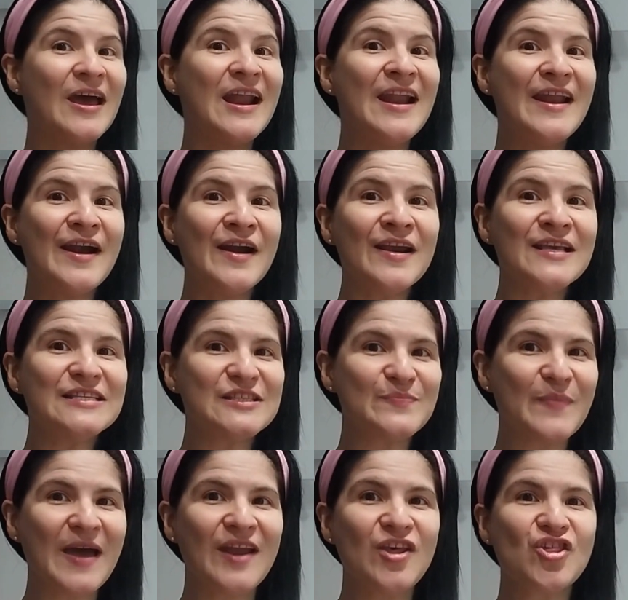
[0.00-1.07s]
learning
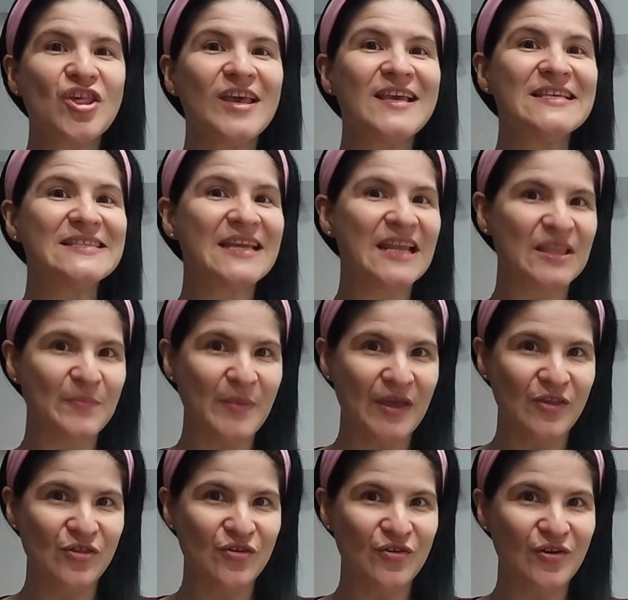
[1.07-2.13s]
Spanish is an
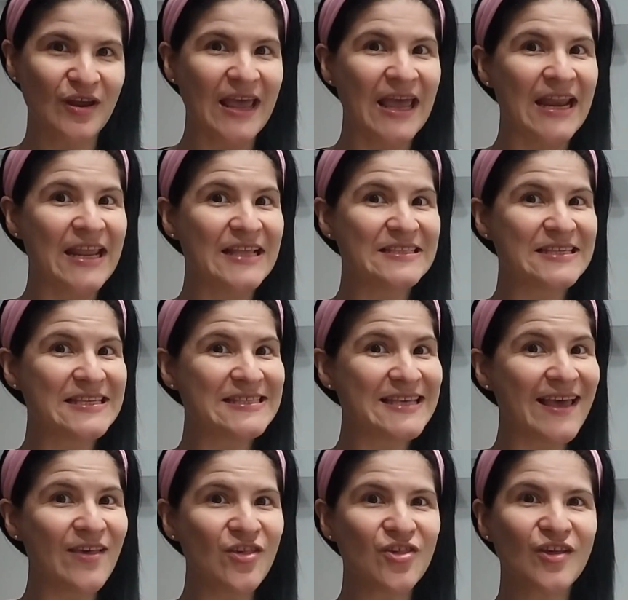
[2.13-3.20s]
adventure and it's
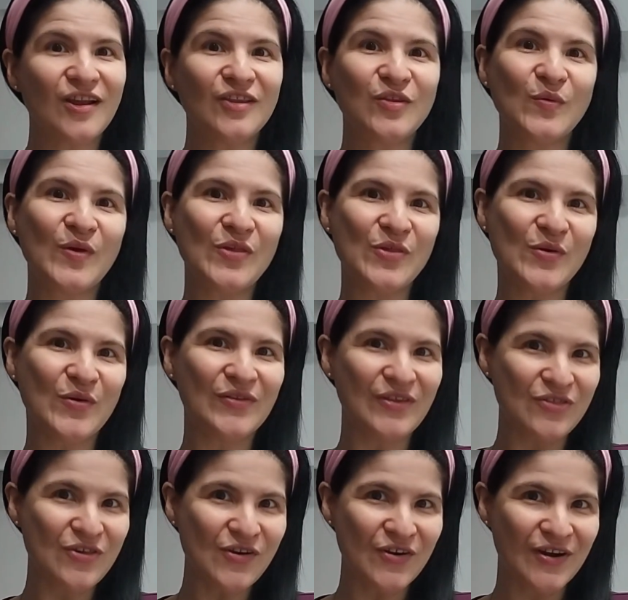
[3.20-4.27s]
essential to enjoy the
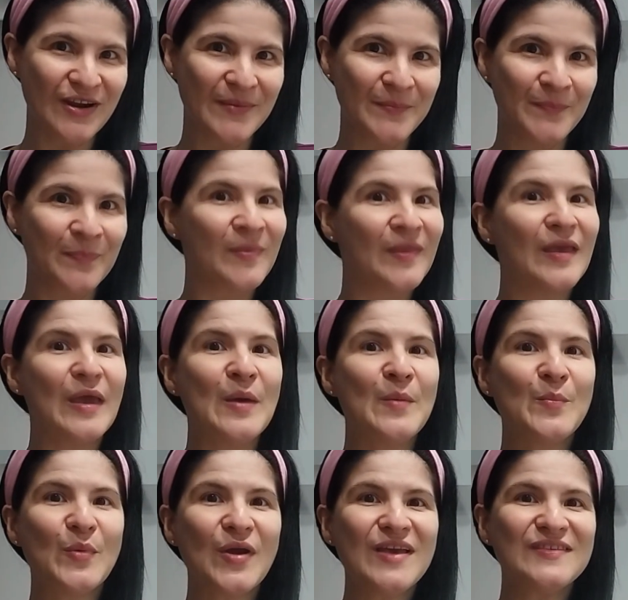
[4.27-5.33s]
journey.
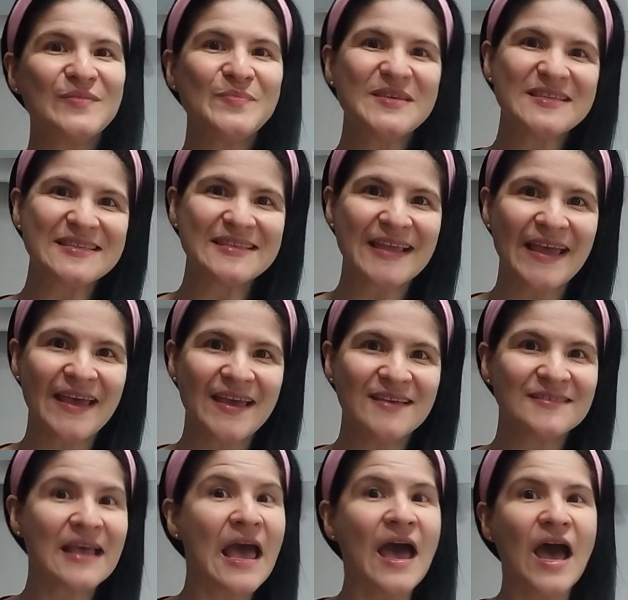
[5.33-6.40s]
Embrace
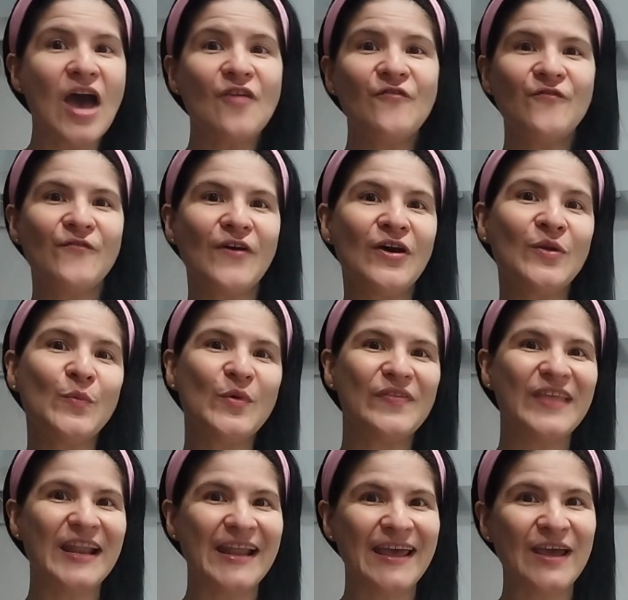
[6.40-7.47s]
mistakes, have fun with
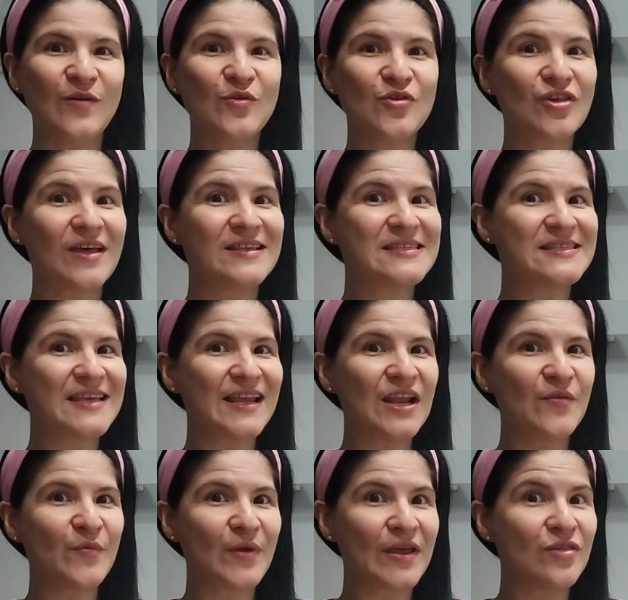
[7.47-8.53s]
the language and
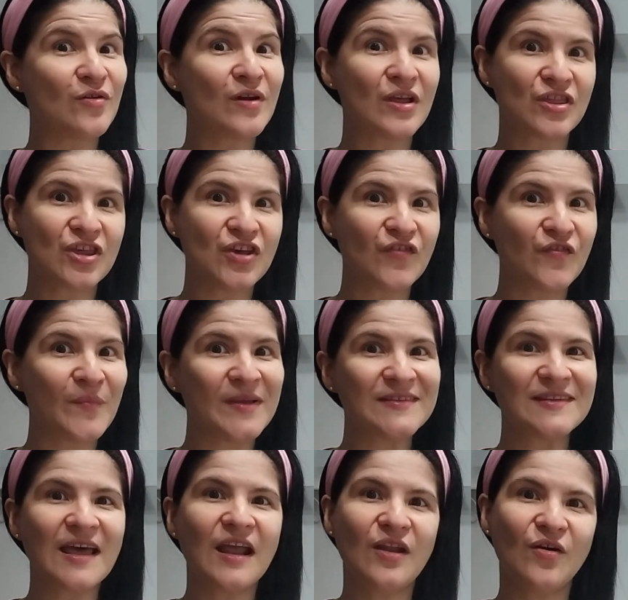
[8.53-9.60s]
celebrate your achievements
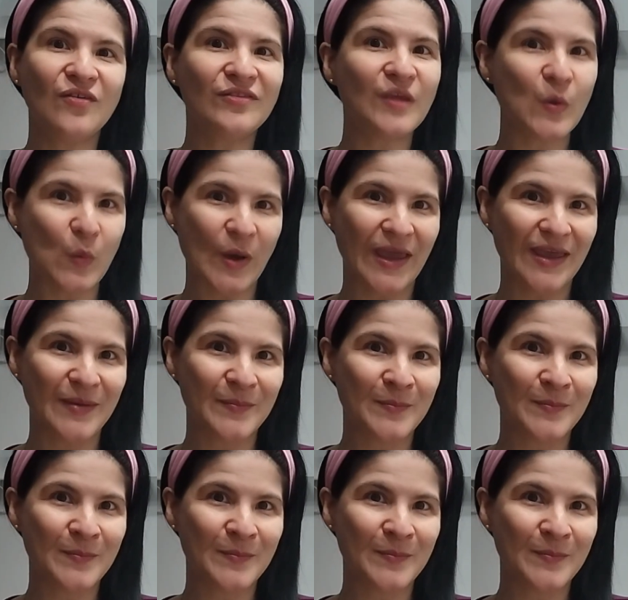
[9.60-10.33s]
along the way.